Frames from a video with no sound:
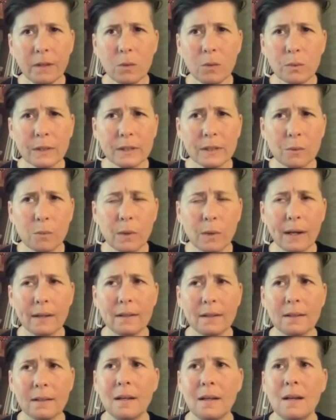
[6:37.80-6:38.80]
really
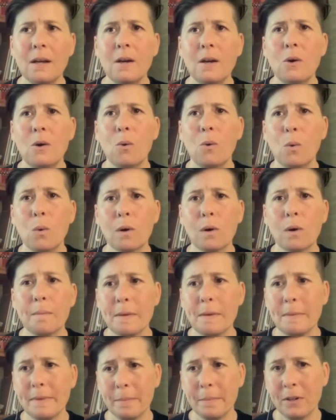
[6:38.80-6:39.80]
well, or
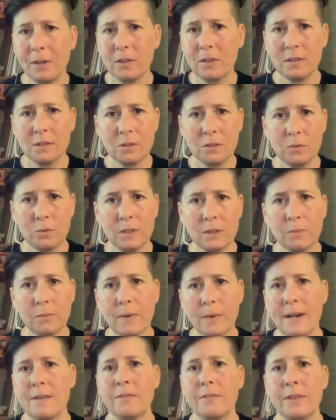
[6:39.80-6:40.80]
maybe the person just wasn't
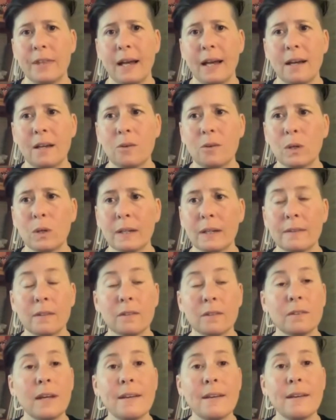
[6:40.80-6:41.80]
ready for that kind of work in
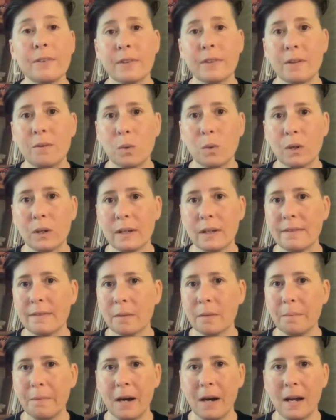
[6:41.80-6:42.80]
their life, or they weren't in
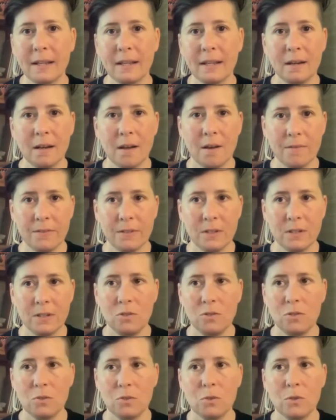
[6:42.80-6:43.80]
their body enough to
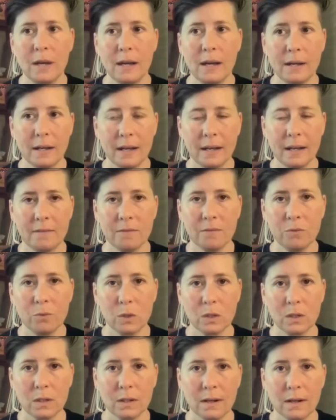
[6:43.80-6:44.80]
do that kind of
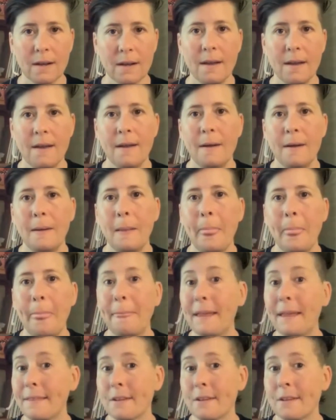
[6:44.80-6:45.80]
work
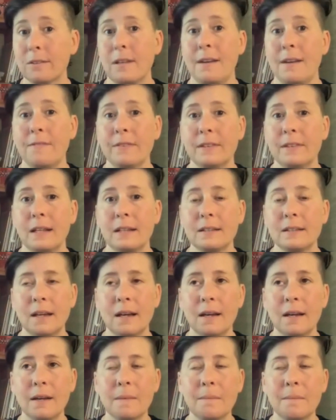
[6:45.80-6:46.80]
in their life at that
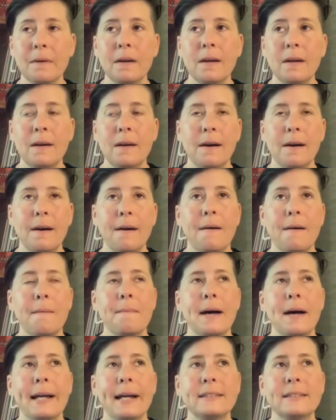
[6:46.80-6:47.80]
time.
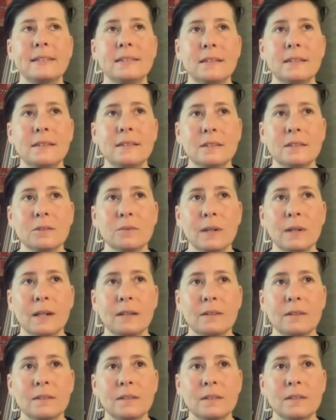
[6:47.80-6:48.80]
I see this
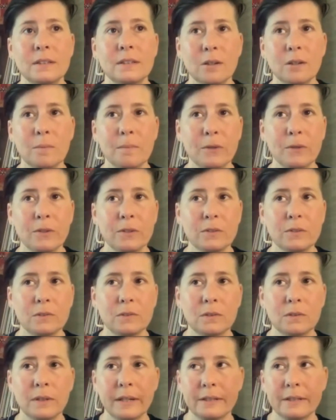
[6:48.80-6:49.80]
around
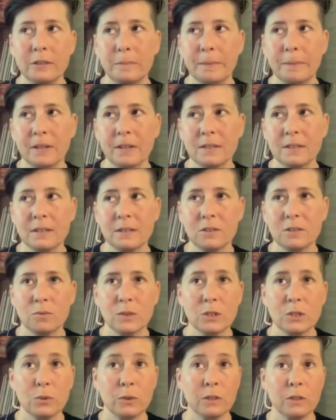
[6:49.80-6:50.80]
ceremonial experiences and
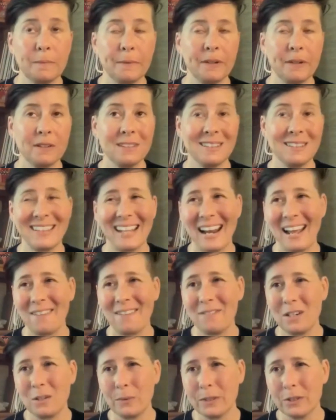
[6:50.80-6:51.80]
ritual experiences that
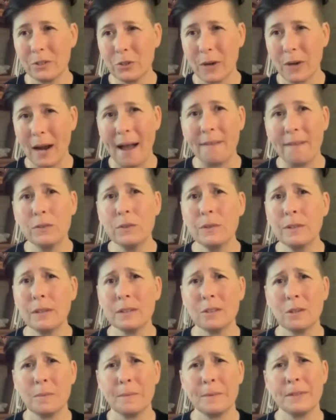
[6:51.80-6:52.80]
have to do with travel.
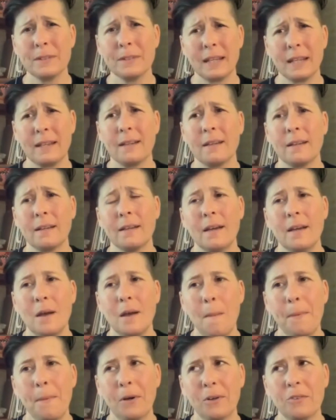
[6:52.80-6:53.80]
That's almost like a
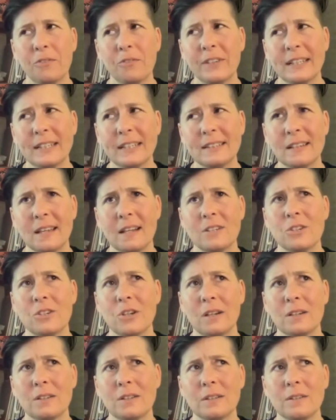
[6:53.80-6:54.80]
perfect
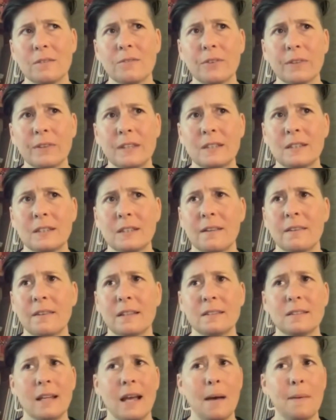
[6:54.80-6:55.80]
conjunction for these kind of
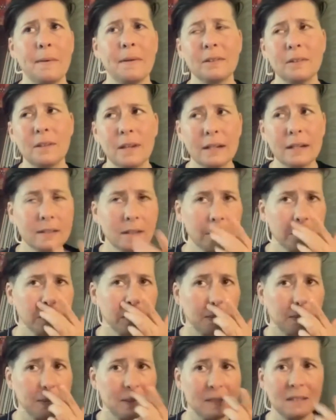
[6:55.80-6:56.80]
things to happen. A lot of times
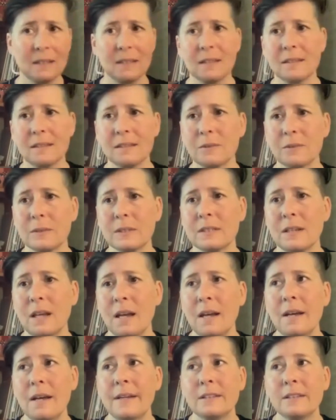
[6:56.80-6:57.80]
when I would see this, it was
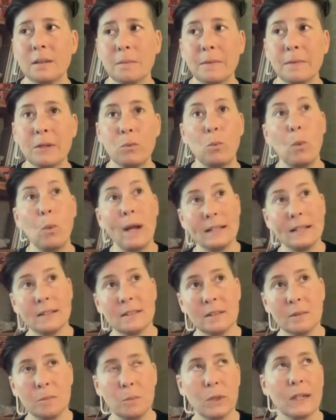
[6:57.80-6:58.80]
somebody went
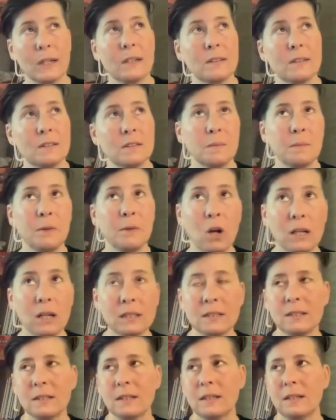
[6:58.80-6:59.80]
somewhere to some
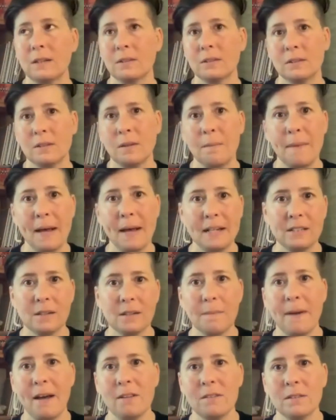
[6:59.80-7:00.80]
continent or some
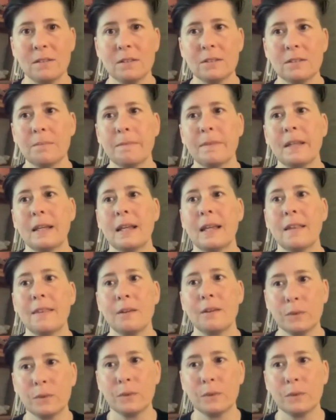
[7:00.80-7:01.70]
magic mountain or something, and there